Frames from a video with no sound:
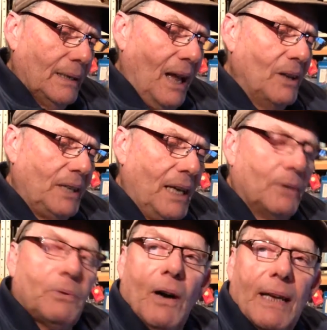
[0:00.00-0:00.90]
Oh, yeah,
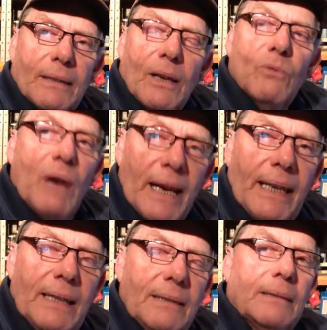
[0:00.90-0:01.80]
right.
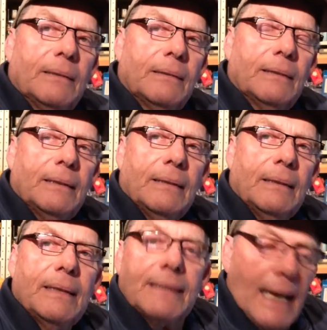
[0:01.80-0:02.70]
Ready,
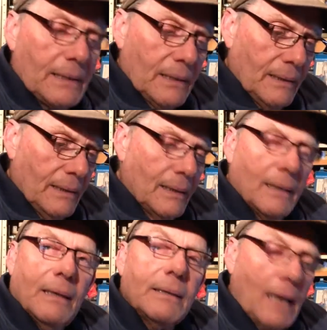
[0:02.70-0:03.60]
set,
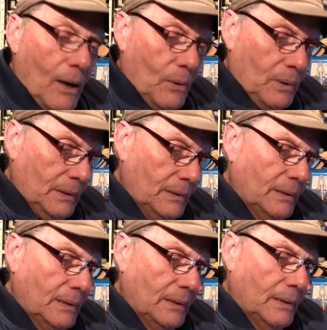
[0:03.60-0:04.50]
go.
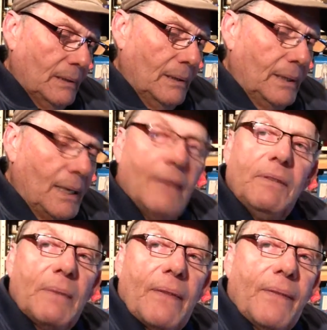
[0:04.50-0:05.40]
I gave
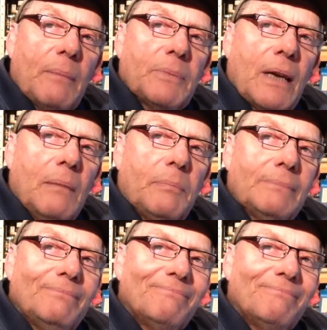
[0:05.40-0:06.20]
him the thumbs up.